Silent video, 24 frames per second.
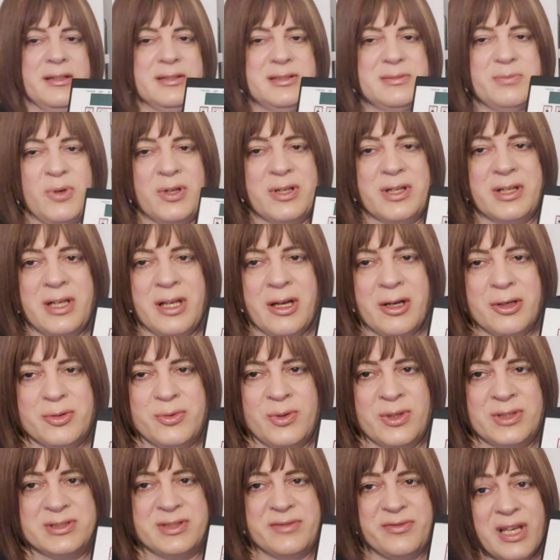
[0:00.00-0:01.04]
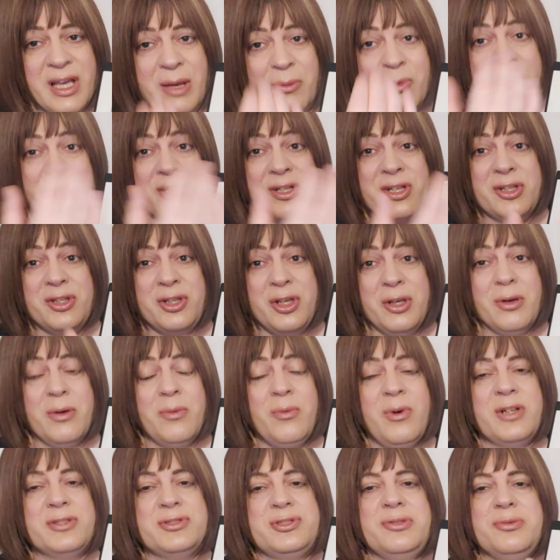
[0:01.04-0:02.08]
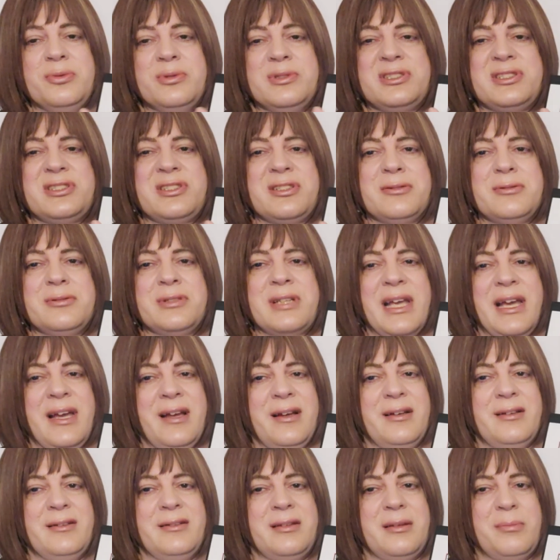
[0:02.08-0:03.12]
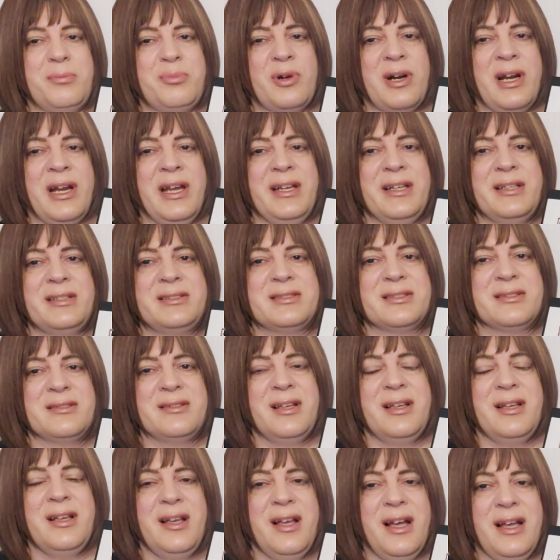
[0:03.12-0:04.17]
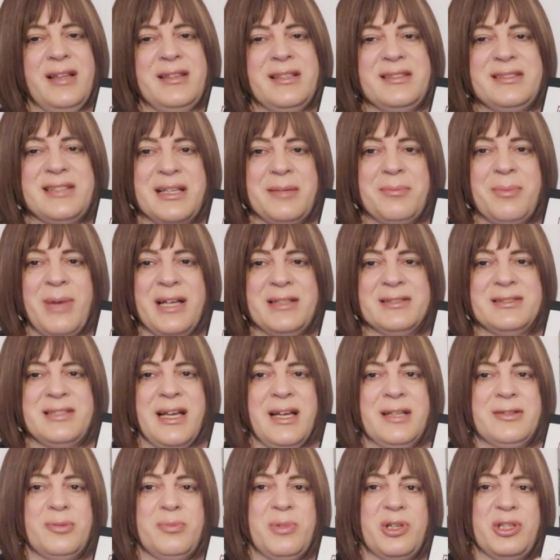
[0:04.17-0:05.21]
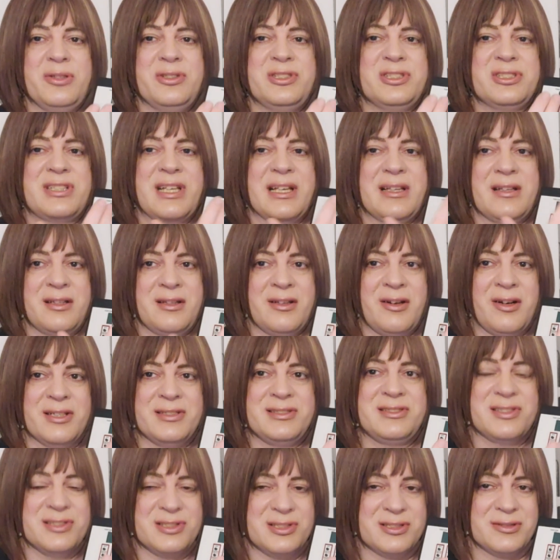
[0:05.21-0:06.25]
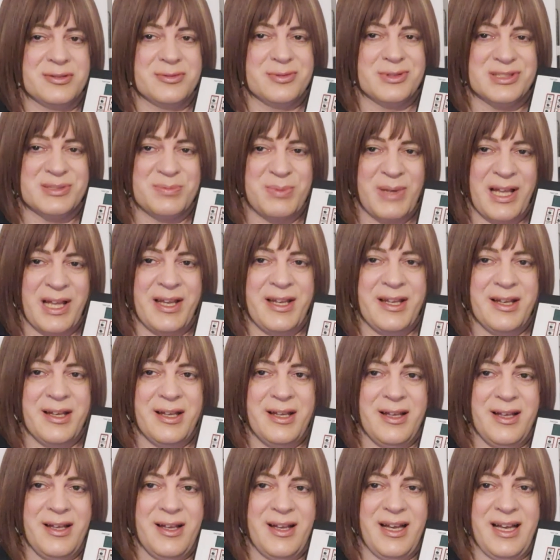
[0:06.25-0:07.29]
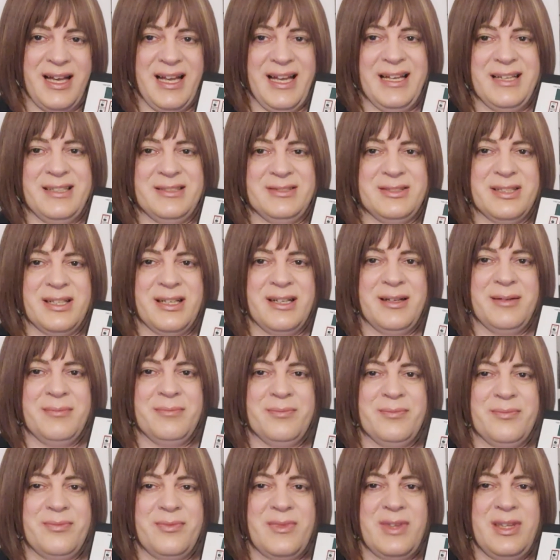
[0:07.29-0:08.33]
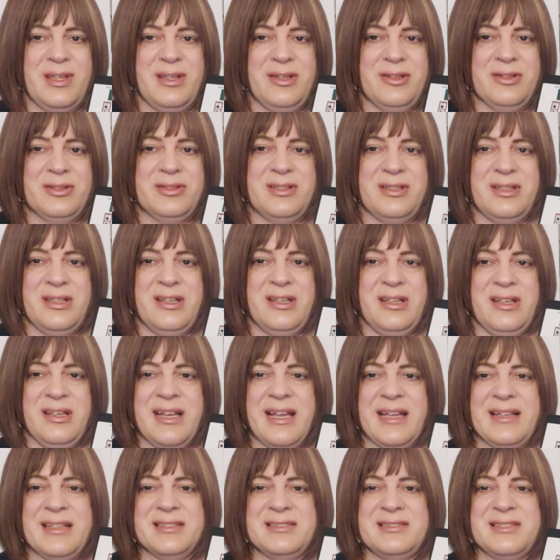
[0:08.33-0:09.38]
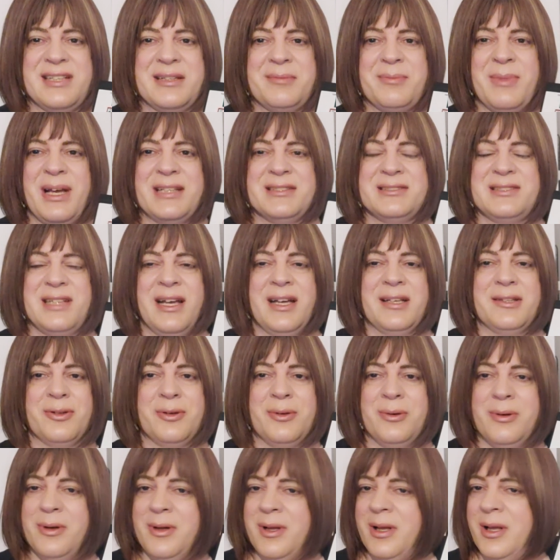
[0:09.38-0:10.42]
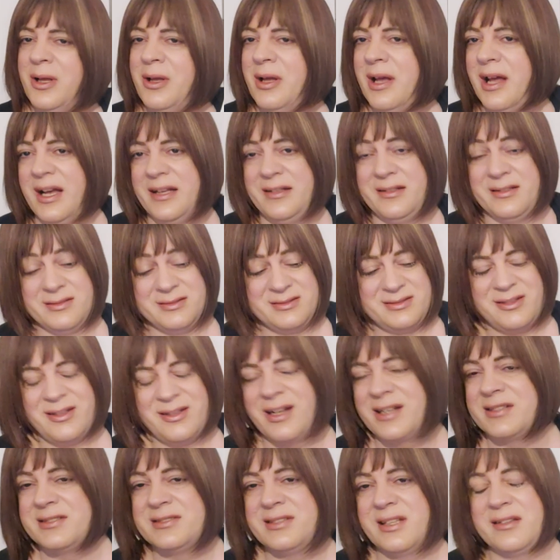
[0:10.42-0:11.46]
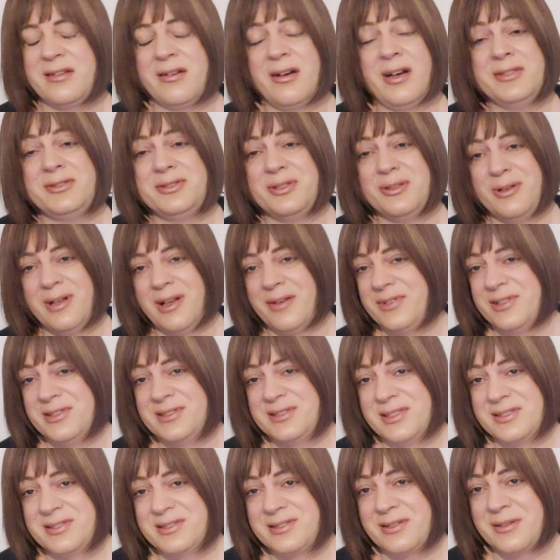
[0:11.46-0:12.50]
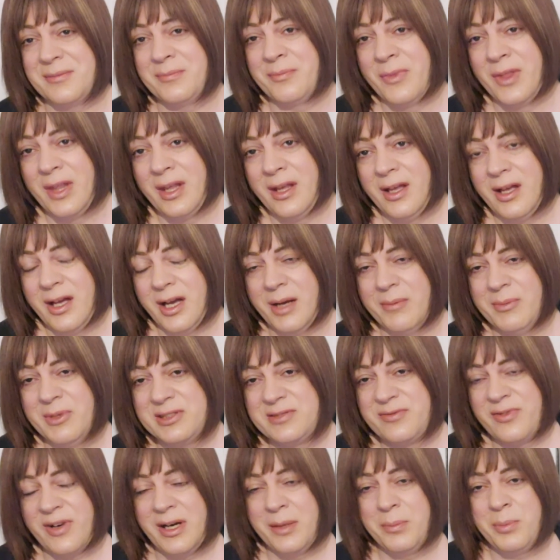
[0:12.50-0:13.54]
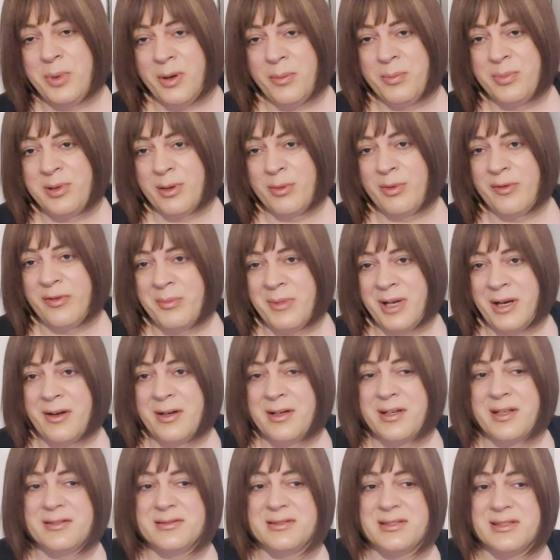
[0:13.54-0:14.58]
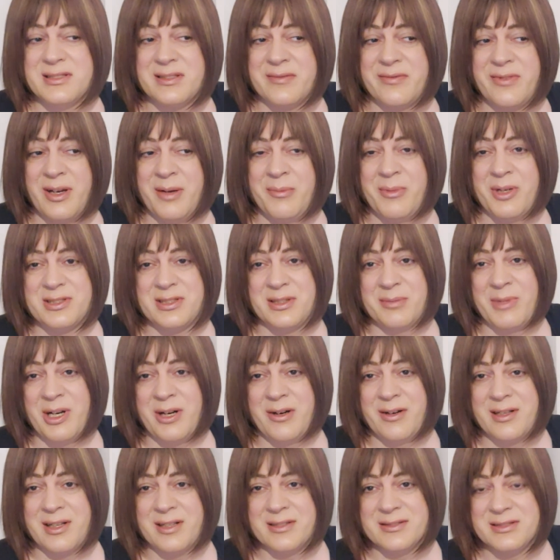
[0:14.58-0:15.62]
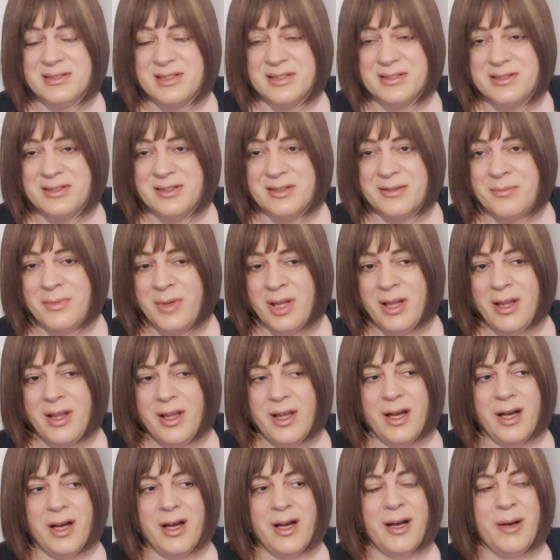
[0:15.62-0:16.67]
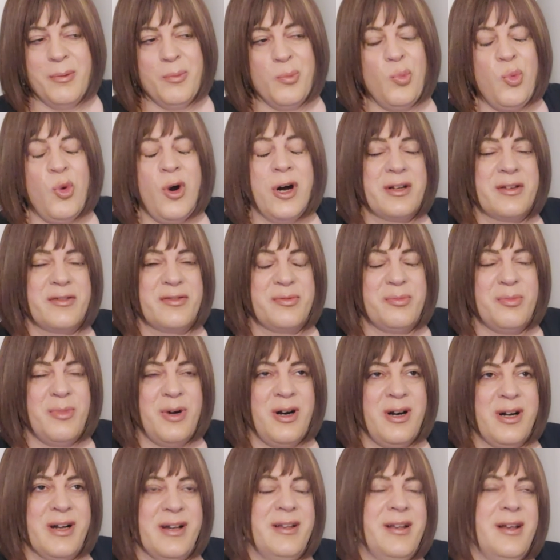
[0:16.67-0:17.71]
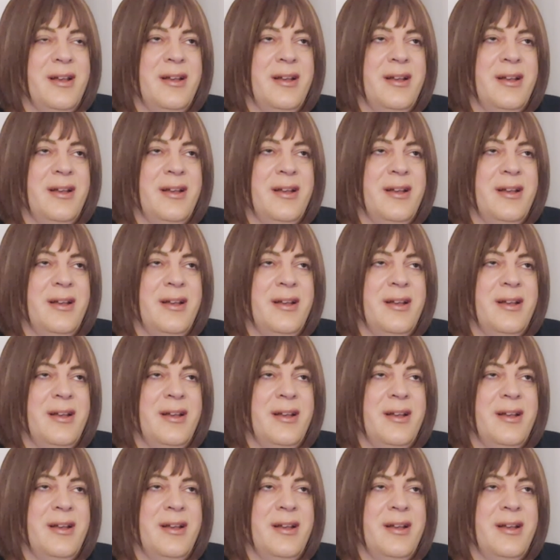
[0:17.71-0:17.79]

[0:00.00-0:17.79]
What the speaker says: one of the old ones, if you get one of the newer ones, you would still get the brakes and the dead man's handle, but you just get a nice digital display, and you get this dead man's handle. And it's, like I said, I do love this system. It's very popular with Americans. It's very much an American system. One of my